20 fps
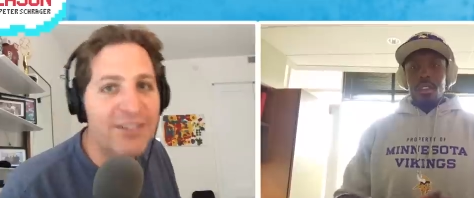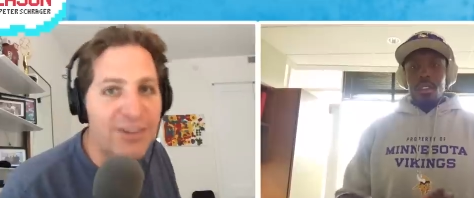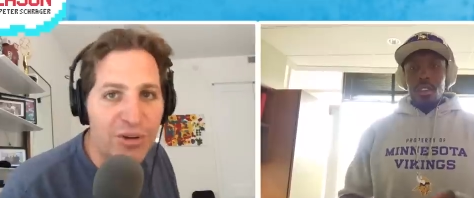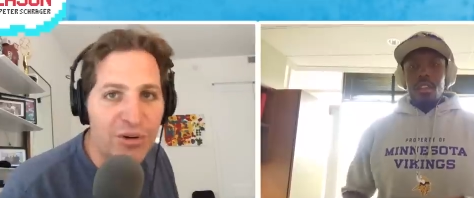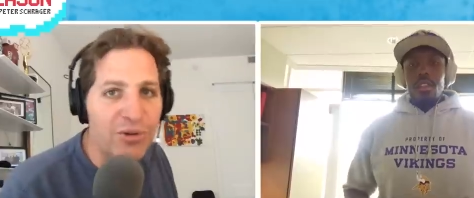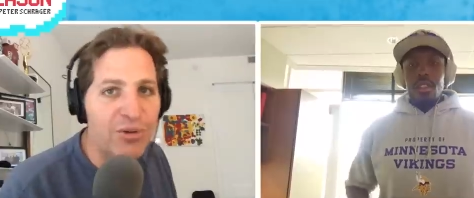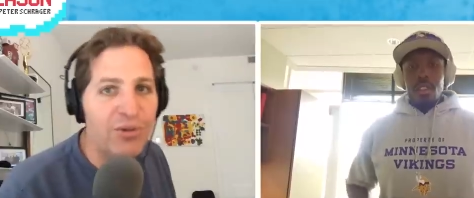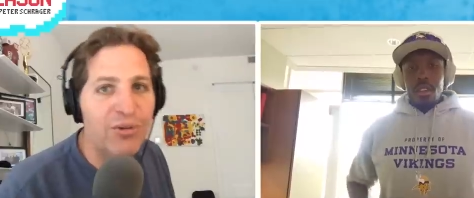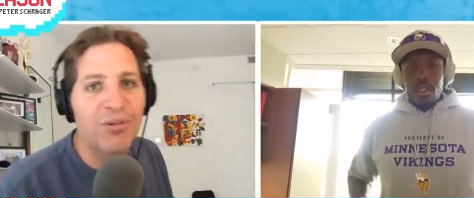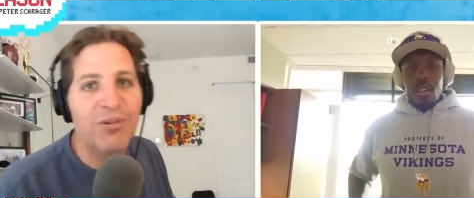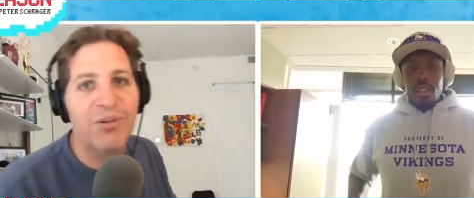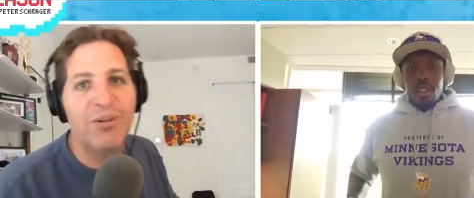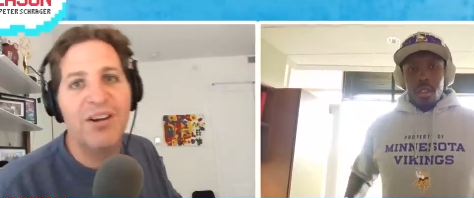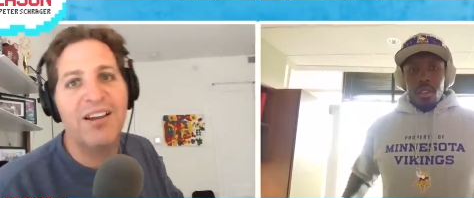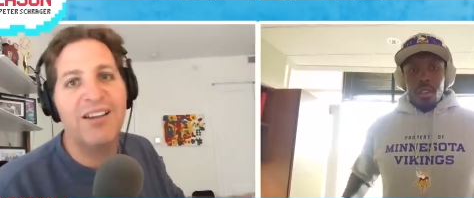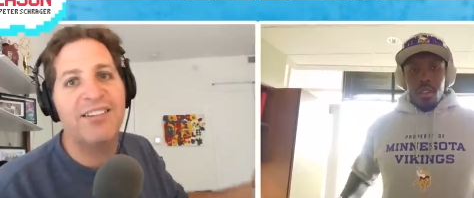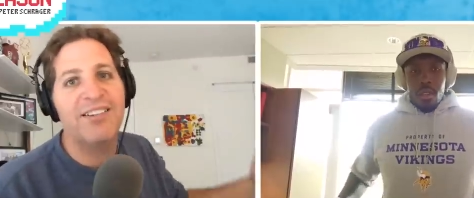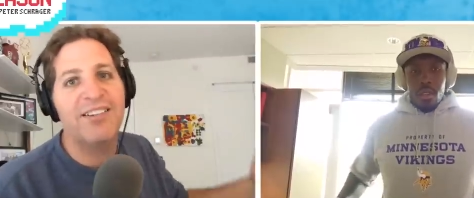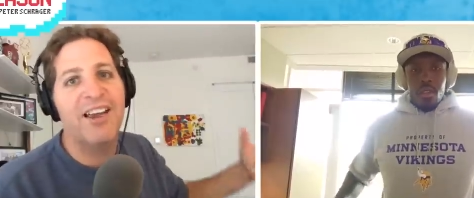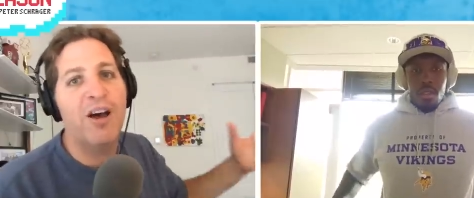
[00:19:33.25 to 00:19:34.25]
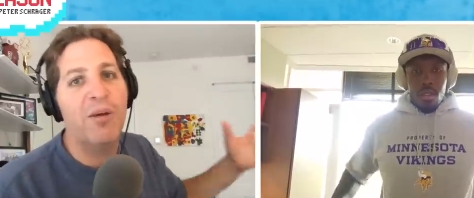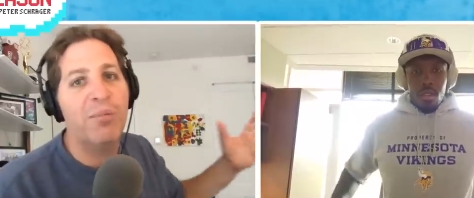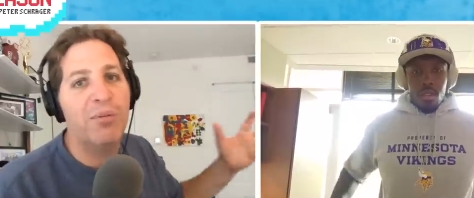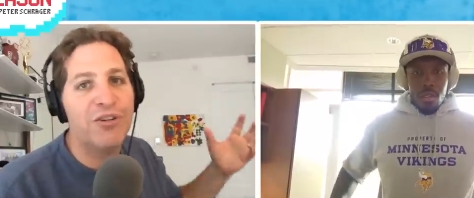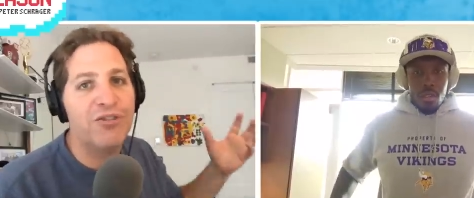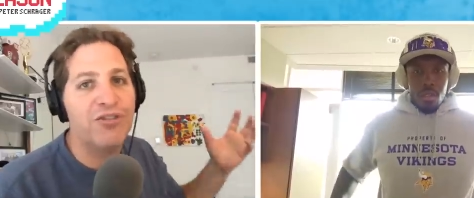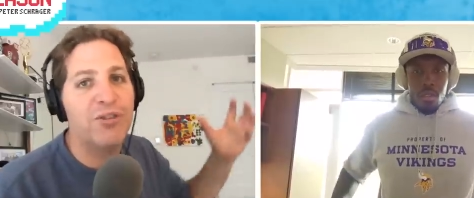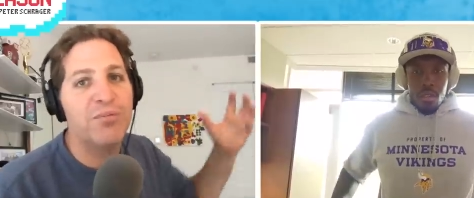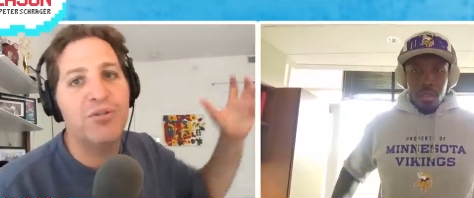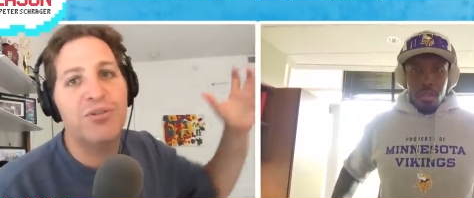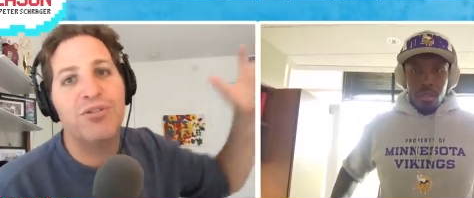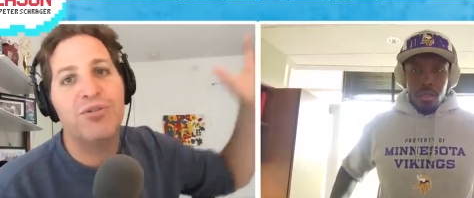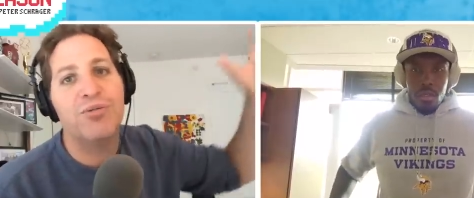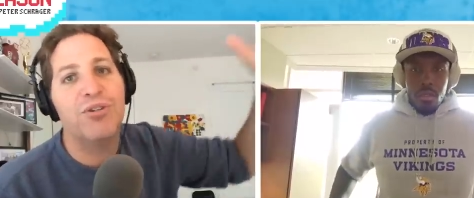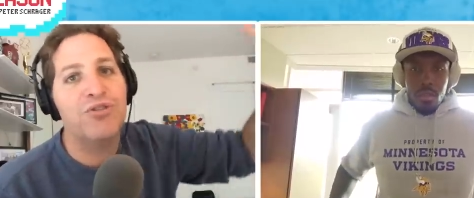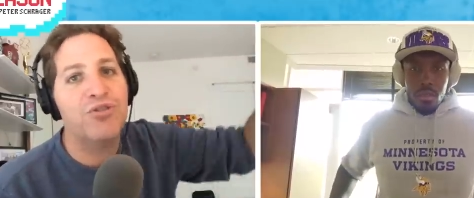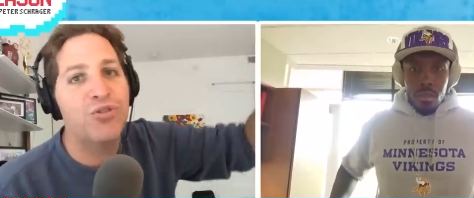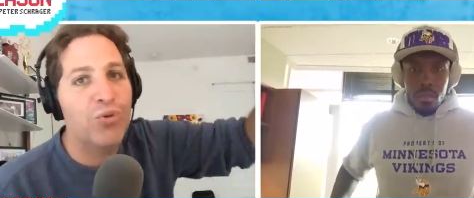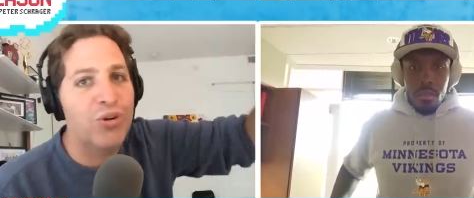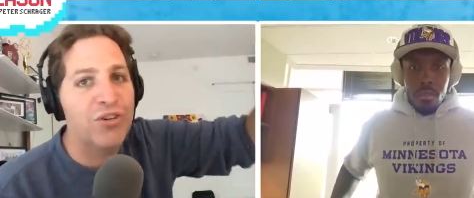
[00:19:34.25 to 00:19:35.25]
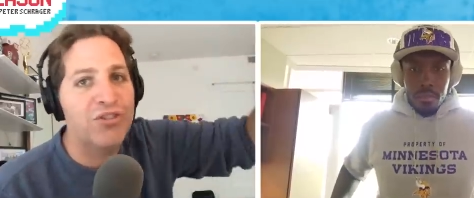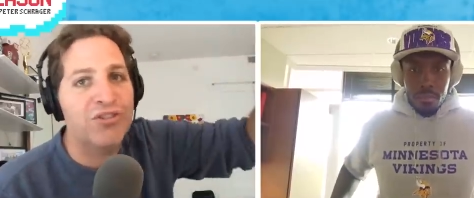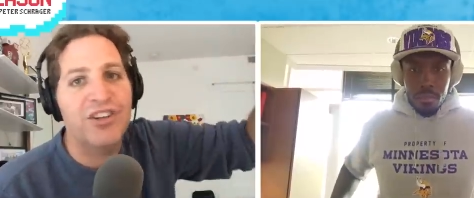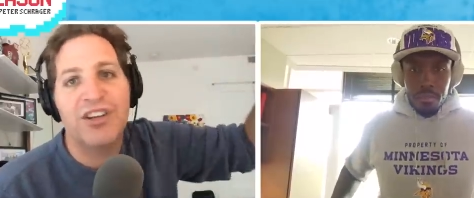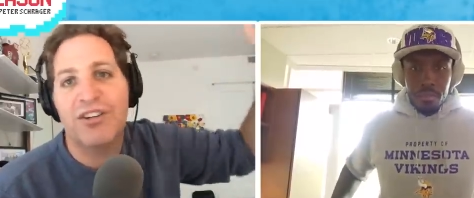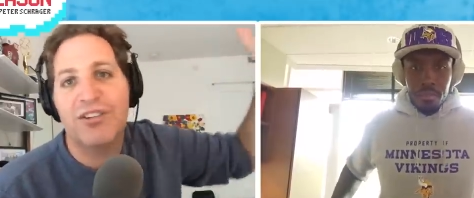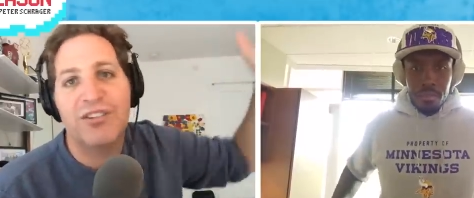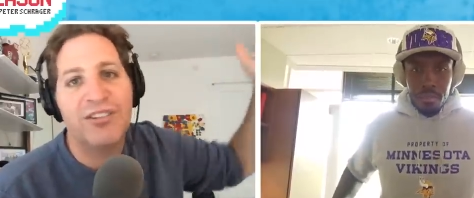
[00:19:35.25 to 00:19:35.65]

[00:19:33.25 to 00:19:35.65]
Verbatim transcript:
Speaker 1: do to help contribute to a George Kittle